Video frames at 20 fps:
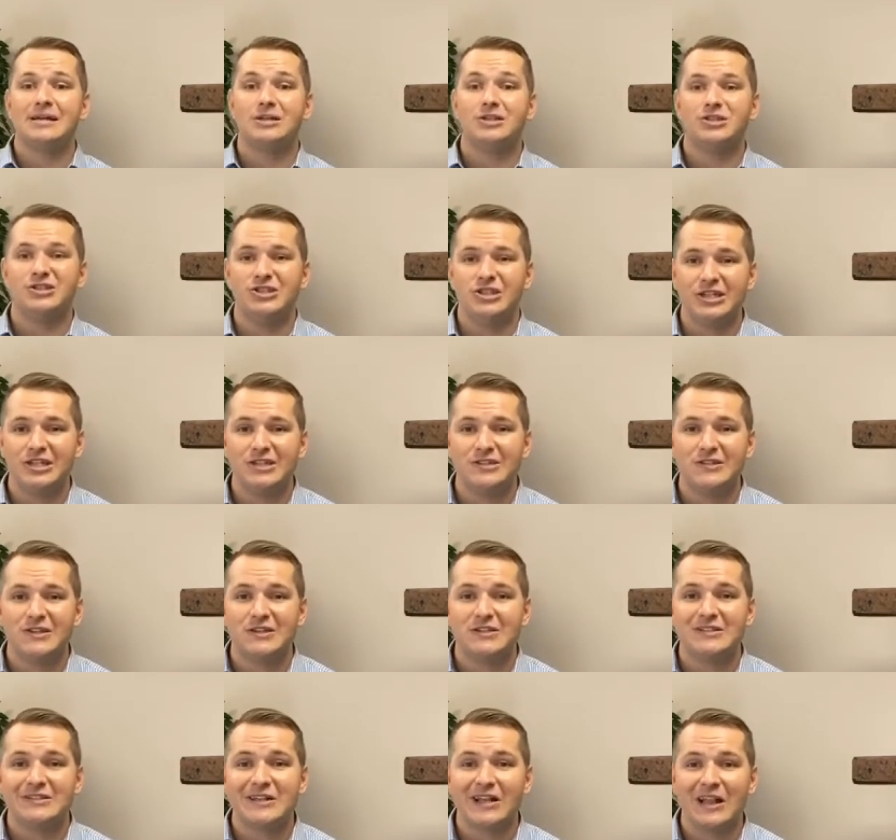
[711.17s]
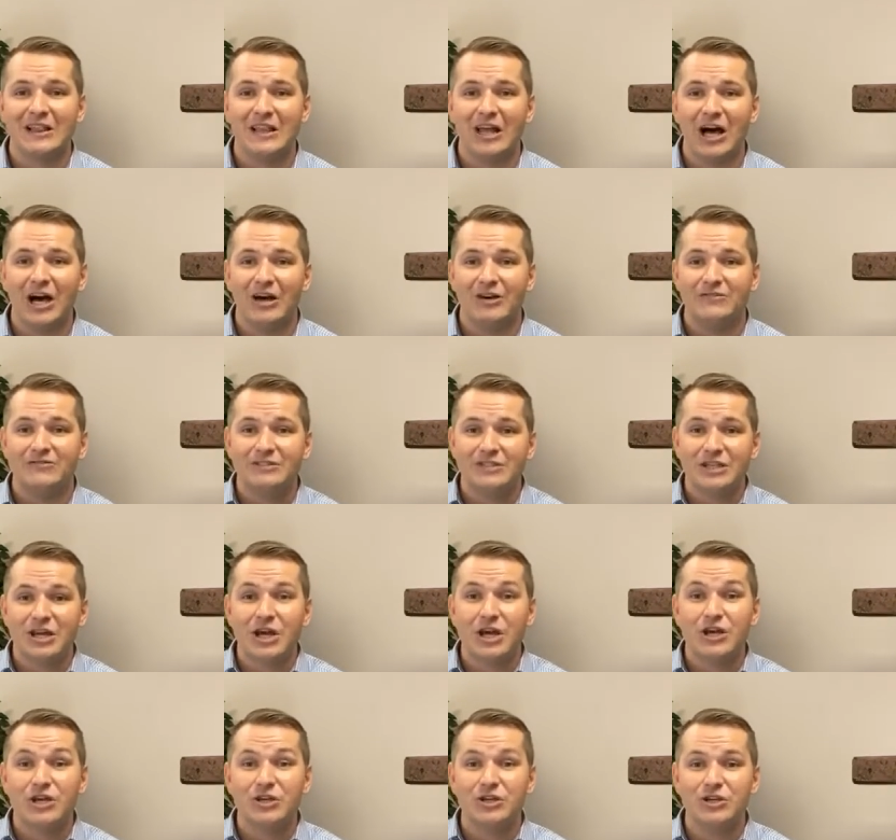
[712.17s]
Jesus loves
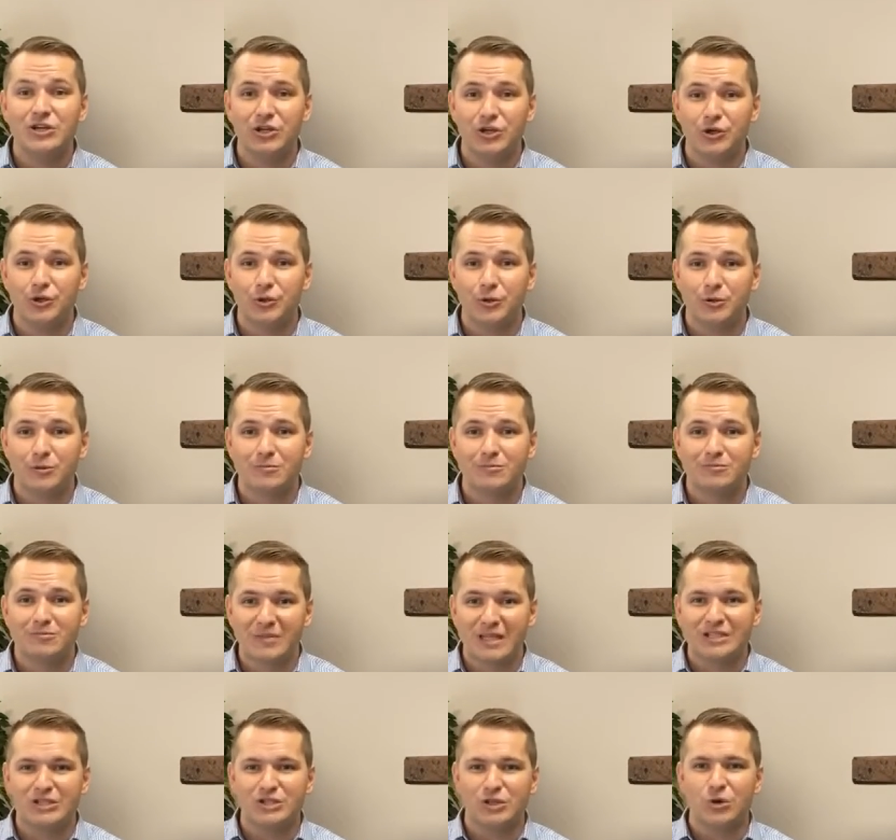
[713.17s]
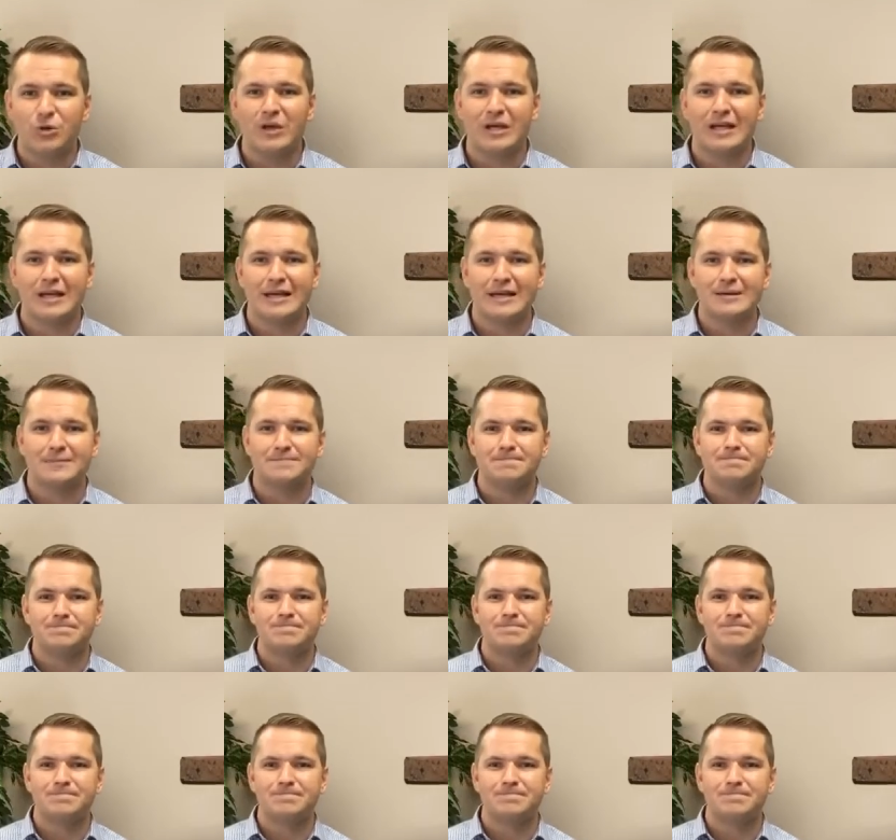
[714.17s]
you. Let's do it again.